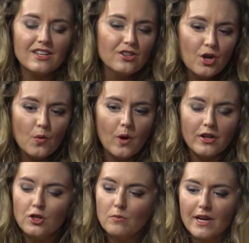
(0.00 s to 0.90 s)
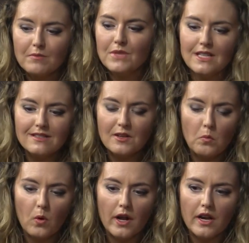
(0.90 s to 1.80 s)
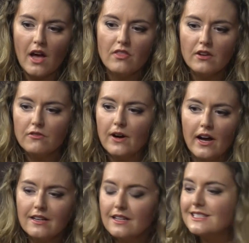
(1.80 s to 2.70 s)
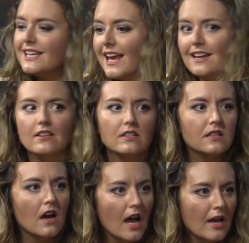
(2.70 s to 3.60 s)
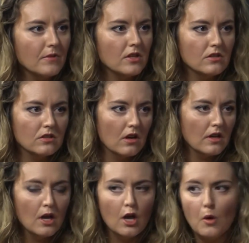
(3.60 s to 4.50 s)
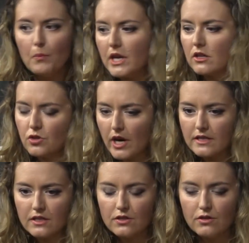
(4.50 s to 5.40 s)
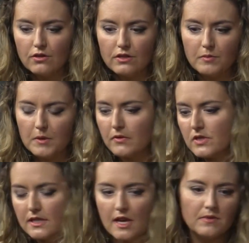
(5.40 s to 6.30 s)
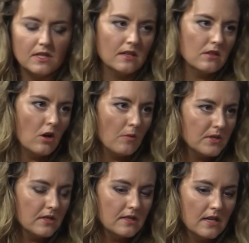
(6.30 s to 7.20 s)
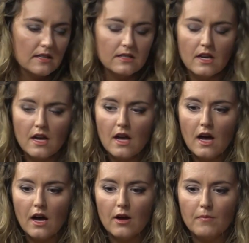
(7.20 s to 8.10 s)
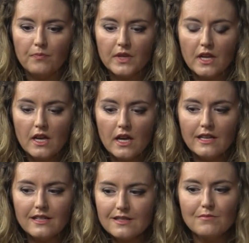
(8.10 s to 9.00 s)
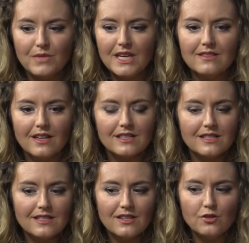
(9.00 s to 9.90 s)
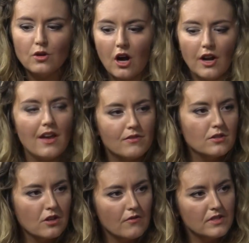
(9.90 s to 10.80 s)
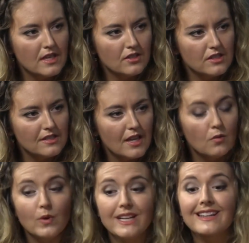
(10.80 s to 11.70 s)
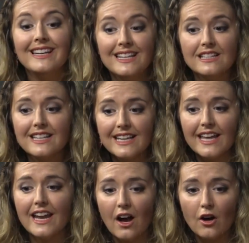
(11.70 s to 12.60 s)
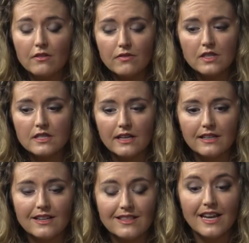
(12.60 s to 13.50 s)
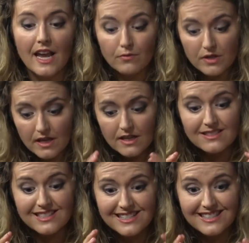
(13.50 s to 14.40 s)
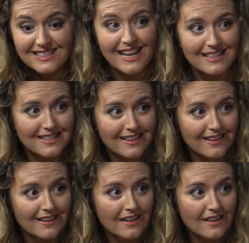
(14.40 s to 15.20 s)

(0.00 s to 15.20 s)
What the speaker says: you know what? You might meet someone and then find in 10 years' time that you start being attracted to people of the same sex or the opposite sex. It doesn't mean that you can't have those conversations then. We need to get out of this idea that everything is this static,